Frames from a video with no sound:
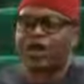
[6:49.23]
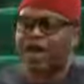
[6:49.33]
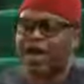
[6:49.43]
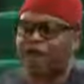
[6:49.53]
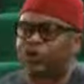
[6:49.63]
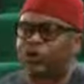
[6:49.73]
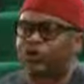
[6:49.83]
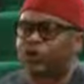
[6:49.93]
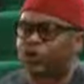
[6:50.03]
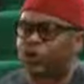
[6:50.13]
there has to
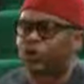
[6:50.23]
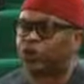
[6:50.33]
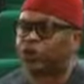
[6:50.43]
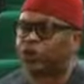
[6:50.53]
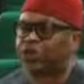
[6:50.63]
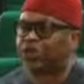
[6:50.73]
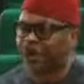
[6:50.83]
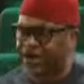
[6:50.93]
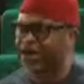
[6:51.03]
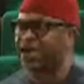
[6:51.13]
give instruction for his
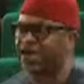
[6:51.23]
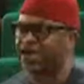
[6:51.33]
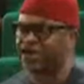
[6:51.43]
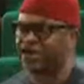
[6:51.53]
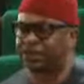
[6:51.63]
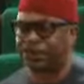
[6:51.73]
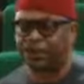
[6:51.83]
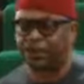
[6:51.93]
release.